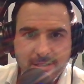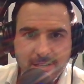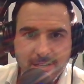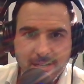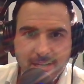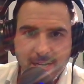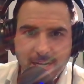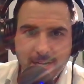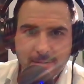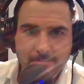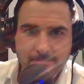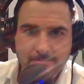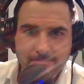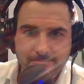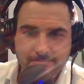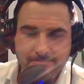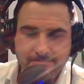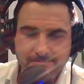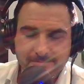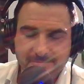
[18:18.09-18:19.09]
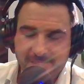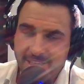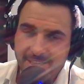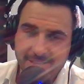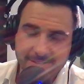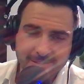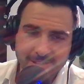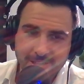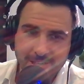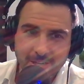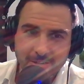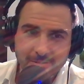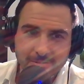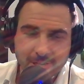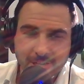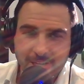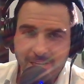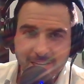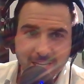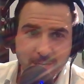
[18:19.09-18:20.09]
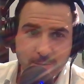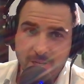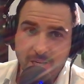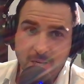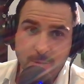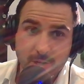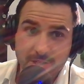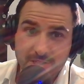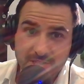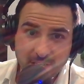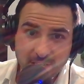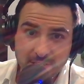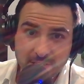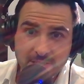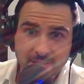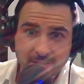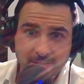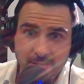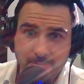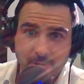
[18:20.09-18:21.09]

And I don't care what anyone says.